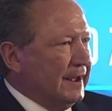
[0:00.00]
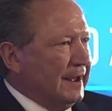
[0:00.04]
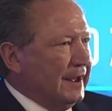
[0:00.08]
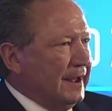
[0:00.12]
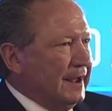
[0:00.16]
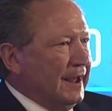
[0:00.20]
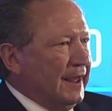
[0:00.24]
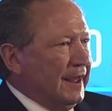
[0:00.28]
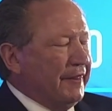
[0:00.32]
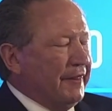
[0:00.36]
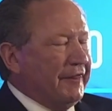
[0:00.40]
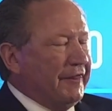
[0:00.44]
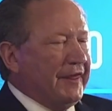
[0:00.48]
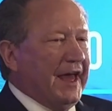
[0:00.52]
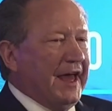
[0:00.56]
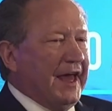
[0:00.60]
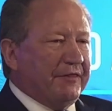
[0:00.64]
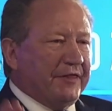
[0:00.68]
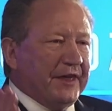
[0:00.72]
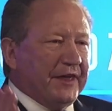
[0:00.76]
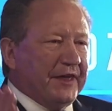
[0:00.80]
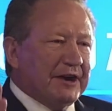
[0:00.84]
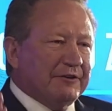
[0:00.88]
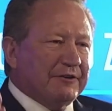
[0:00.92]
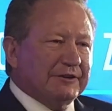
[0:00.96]
that
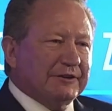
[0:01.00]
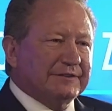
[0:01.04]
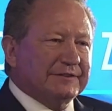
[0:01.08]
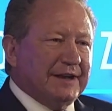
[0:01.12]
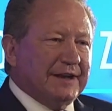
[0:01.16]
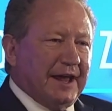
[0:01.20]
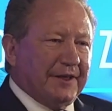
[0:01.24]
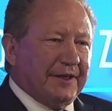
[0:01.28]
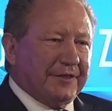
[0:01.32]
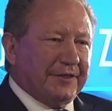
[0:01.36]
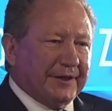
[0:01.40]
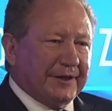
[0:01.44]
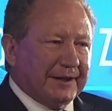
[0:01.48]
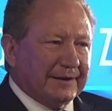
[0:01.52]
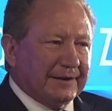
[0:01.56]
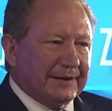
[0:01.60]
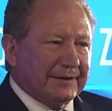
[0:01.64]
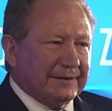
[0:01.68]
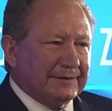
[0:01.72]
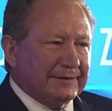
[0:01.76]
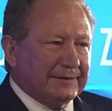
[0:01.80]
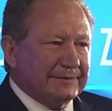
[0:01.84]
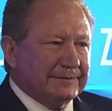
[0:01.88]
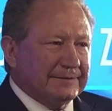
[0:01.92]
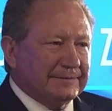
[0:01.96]
there is nothing
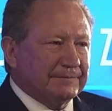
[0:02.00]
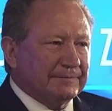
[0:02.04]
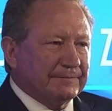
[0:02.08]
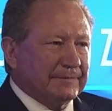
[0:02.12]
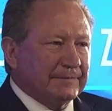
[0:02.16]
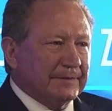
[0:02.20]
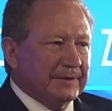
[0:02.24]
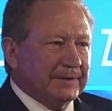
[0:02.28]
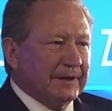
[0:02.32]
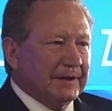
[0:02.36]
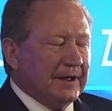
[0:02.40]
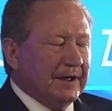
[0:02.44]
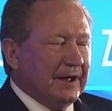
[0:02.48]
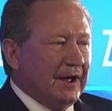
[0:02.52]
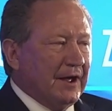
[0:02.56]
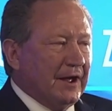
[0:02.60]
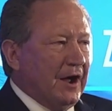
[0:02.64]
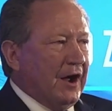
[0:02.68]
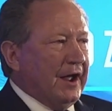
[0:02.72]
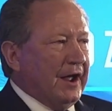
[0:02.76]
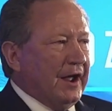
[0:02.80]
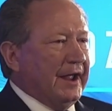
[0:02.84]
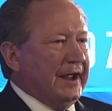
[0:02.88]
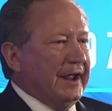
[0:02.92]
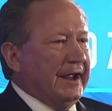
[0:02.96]

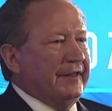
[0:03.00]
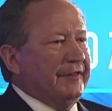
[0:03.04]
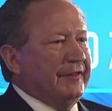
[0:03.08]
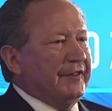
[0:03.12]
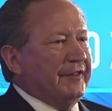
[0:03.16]
in